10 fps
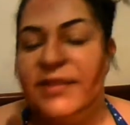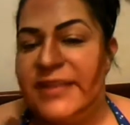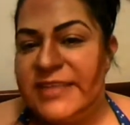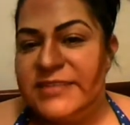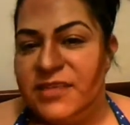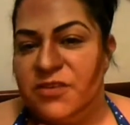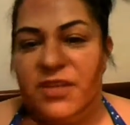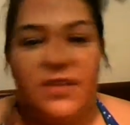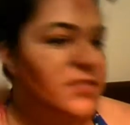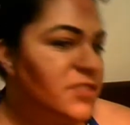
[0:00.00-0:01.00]
last thing you
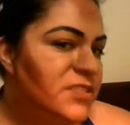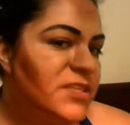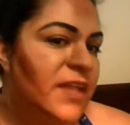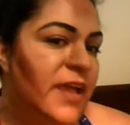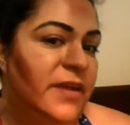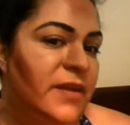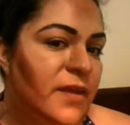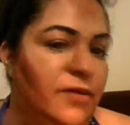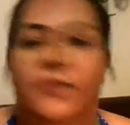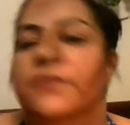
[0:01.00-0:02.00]
need is just a line
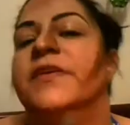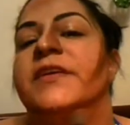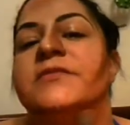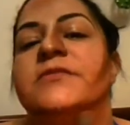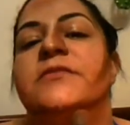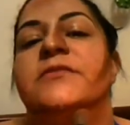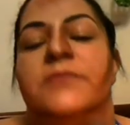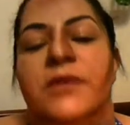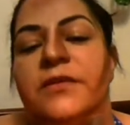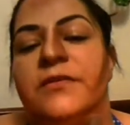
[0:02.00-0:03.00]
down your face. So
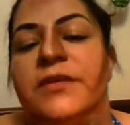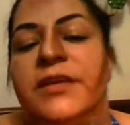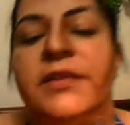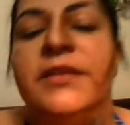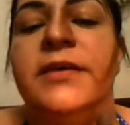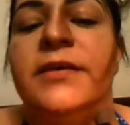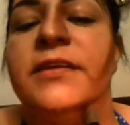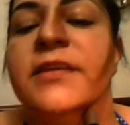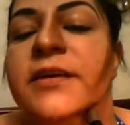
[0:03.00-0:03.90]
I go in and